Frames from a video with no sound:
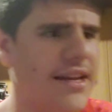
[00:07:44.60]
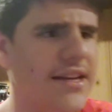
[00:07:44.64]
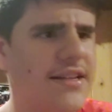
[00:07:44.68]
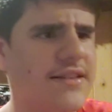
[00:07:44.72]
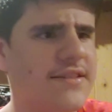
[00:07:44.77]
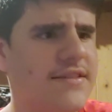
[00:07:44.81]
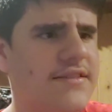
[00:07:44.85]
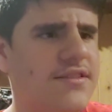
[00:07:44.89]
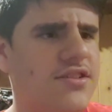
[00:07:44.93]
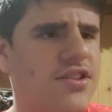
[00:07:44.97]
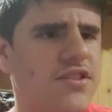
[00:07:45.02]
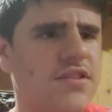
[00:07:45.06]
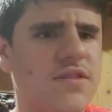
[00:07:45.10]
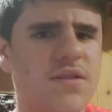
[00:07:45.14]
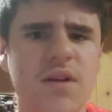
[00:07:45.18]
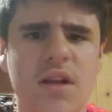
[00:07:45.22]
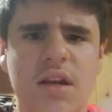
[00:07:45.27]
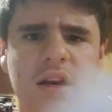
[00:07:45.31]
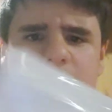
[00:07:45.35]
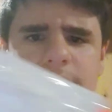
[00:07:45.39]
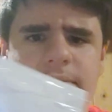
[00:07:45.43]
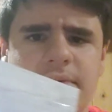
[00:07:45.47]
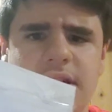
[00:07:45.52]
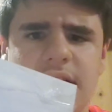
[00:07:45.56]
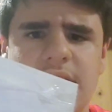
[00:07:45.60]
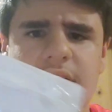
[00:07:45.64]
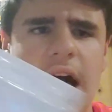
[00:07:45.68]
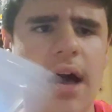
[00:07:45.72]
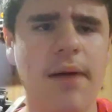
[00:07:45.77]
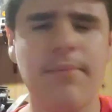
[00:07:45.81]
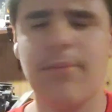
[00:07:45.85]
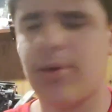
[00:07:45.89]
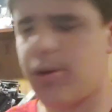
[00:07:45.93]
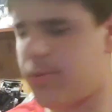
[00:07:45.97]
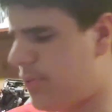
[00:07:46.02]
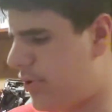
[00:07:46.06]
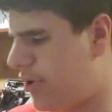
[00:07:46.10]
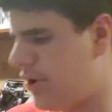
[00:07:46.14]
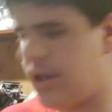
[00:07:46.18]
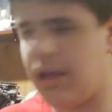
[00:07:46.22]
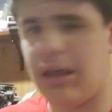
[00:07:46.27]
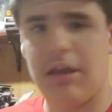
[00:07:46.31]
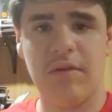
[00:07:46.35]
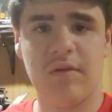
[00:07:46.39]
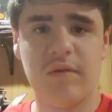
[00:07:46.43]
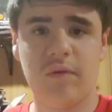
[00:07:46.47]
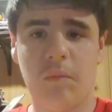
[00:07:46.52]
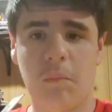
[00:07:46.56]
it is just an empty comic book
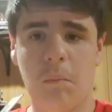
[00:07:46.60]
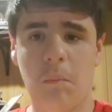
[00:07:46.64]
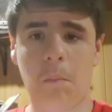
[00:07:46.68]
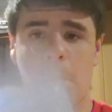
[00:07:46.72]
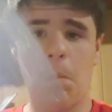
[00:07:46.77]
case.